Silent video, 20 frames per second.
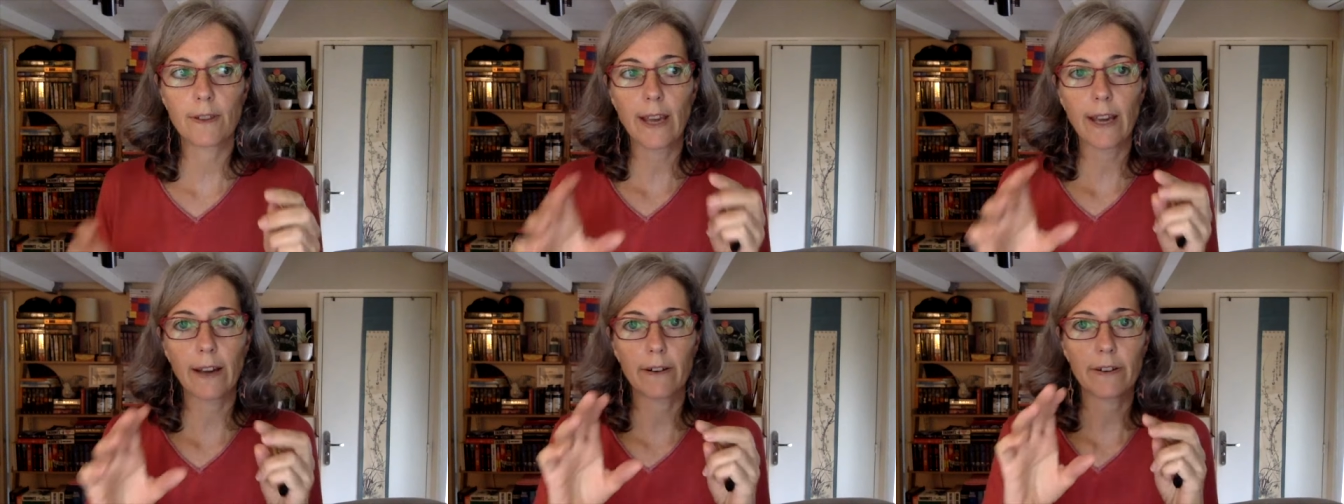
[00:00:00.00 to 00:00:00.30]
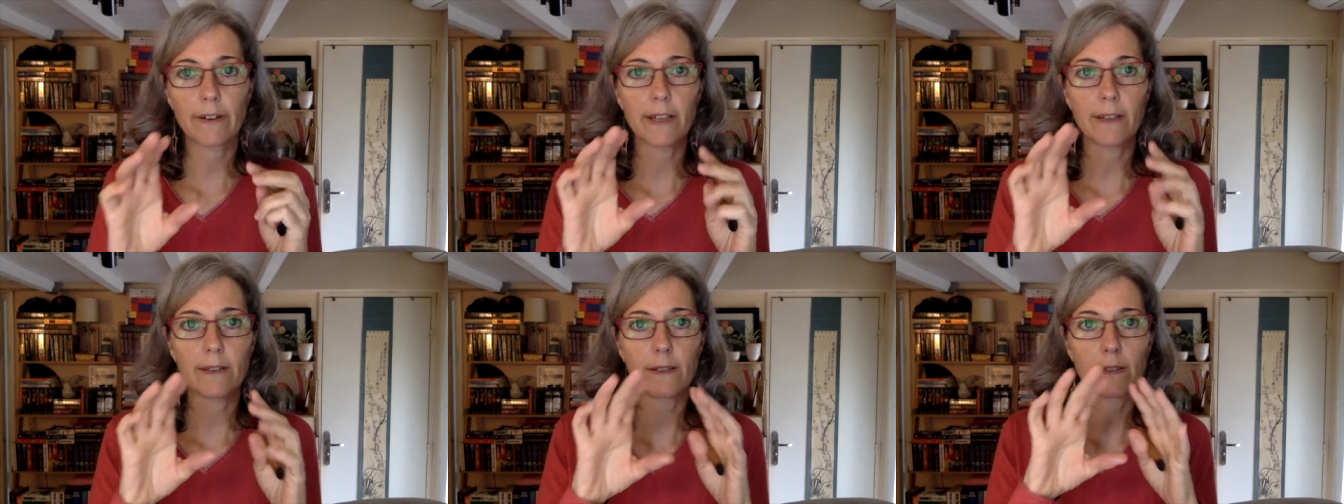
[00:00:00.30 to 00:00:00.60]

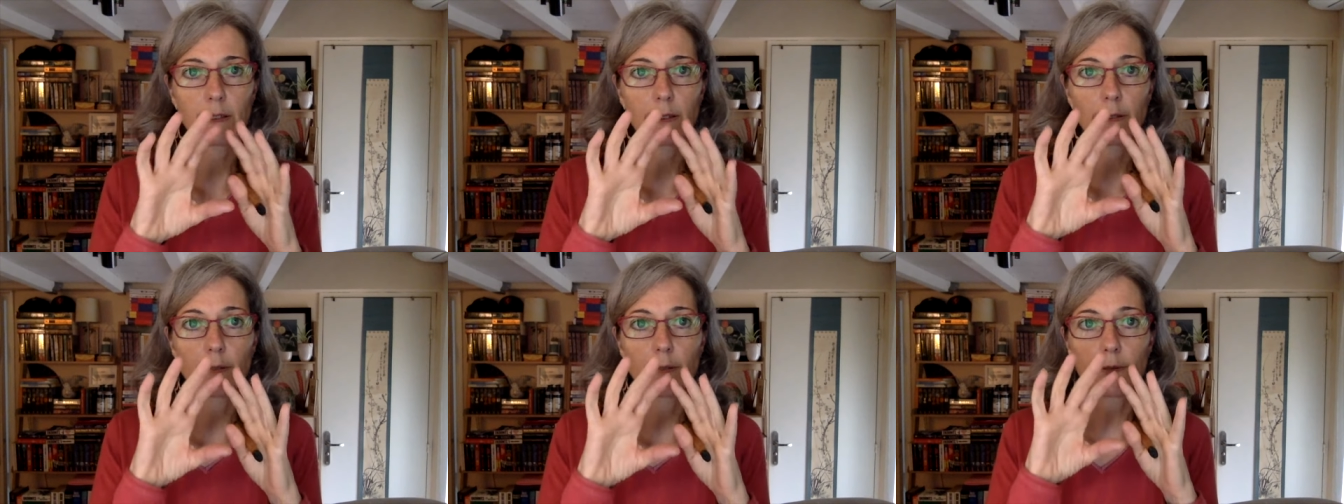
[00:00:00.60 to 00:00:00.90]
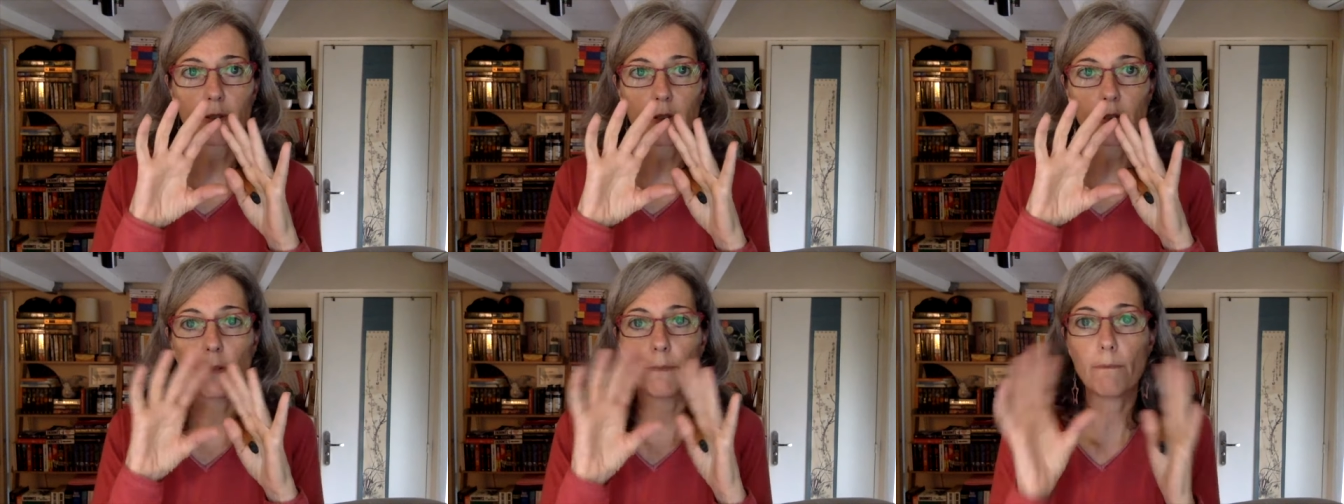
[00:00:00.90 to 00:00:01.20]
there is uh,
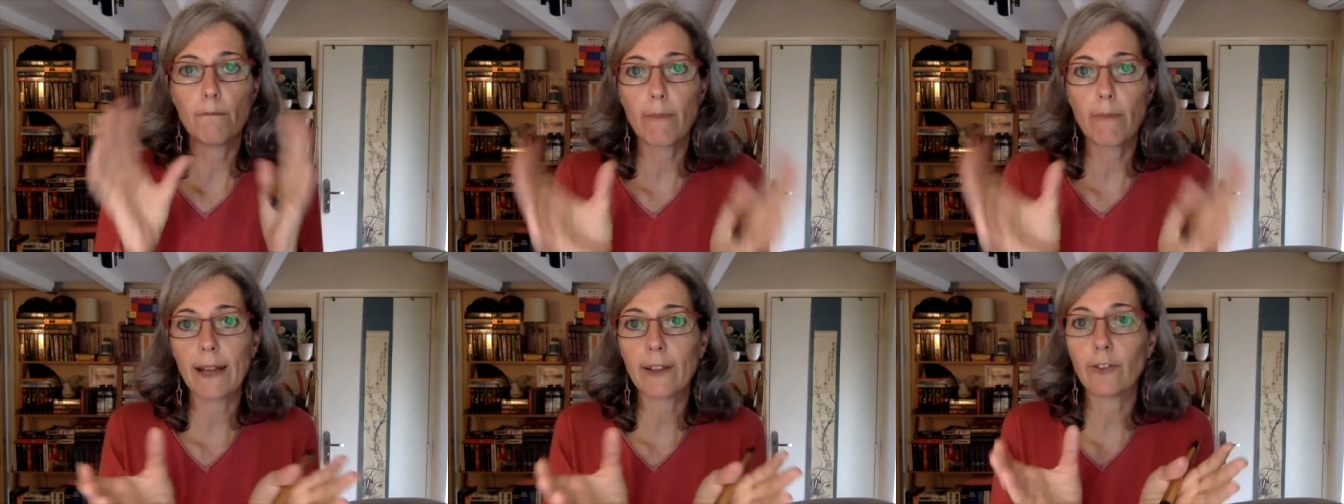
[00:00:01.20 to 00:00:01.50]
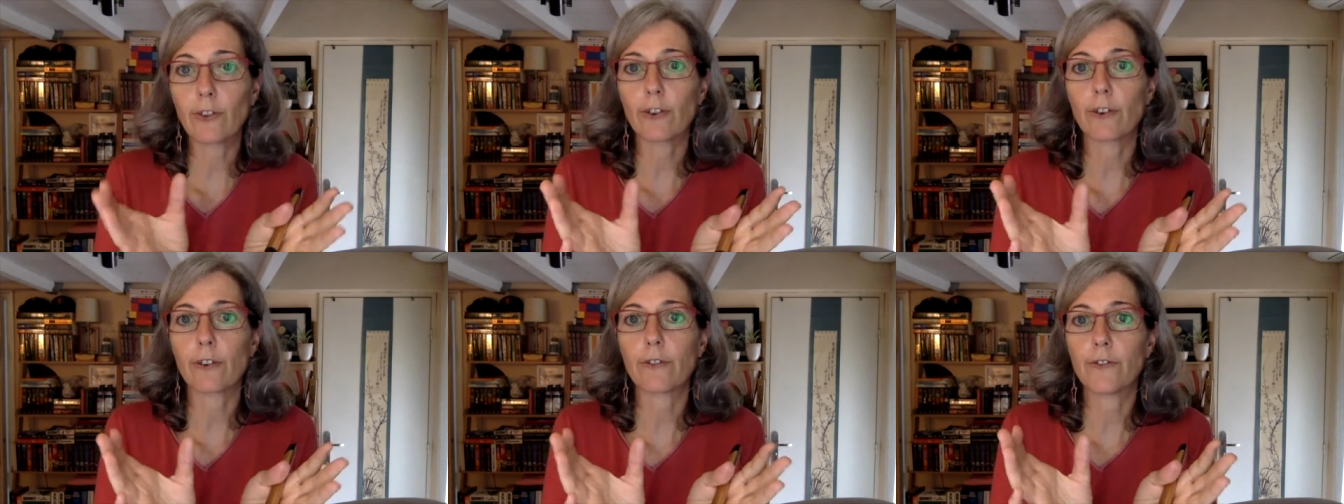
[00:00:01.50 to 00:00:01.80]
some
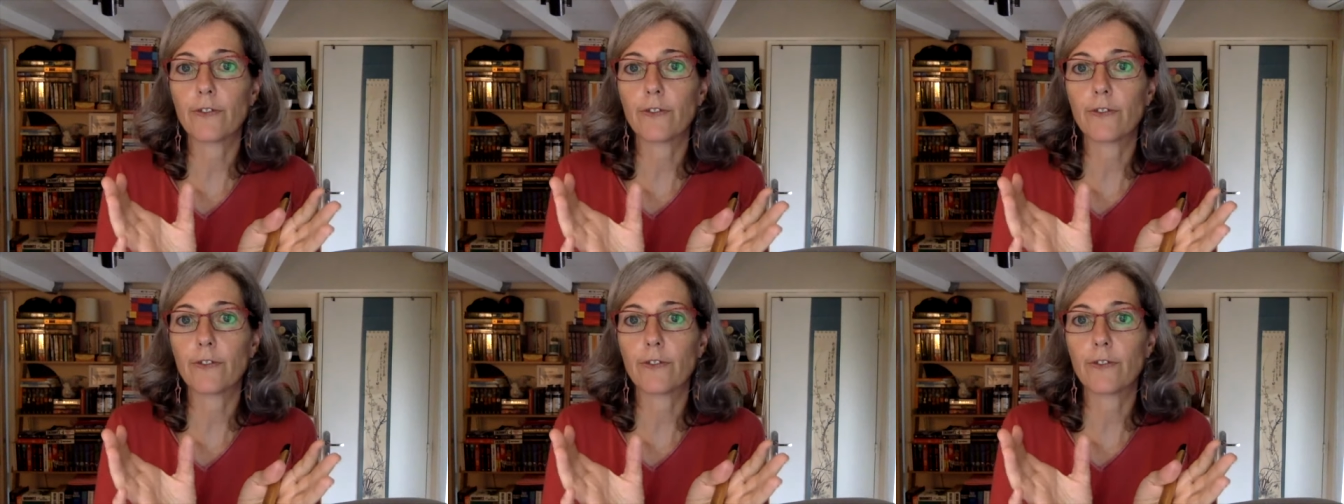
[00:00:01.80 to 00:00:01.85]
matter